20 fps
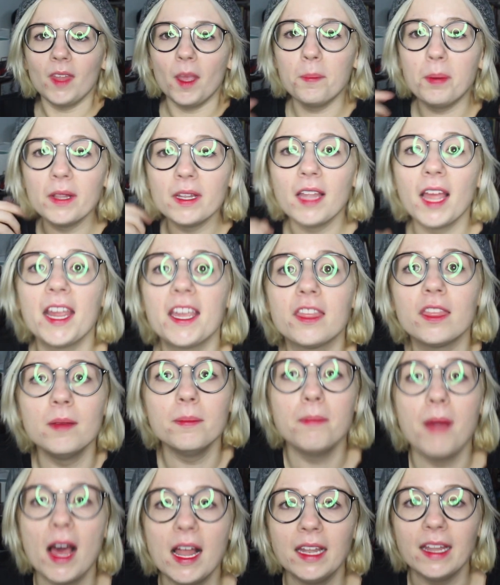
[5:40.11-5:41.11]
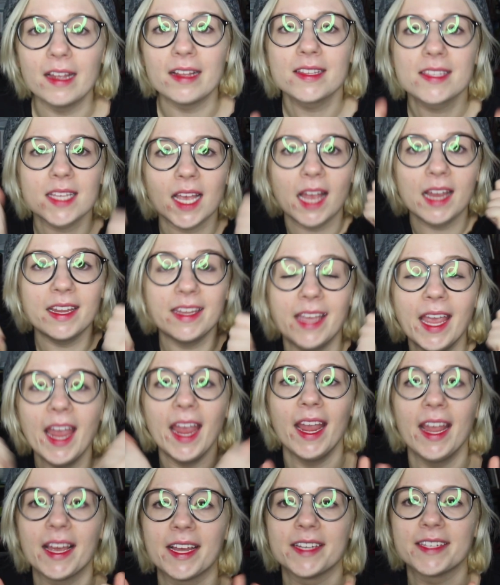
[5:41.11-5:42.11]
But like the mullets, I
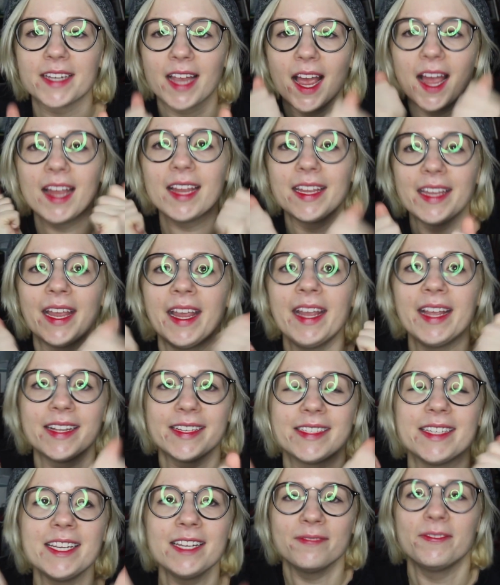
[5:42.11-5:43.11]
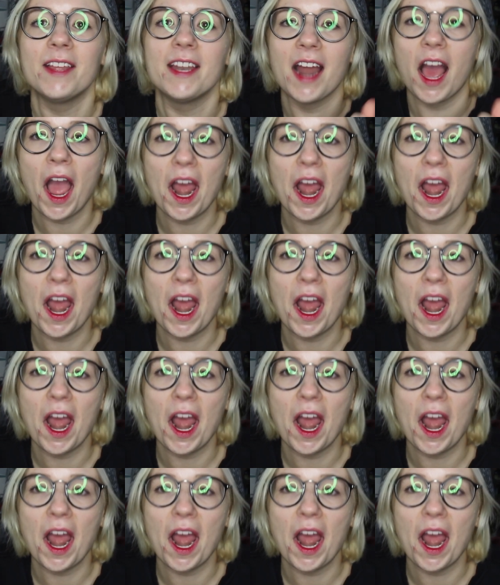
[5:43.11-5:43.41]
can't. I can't even.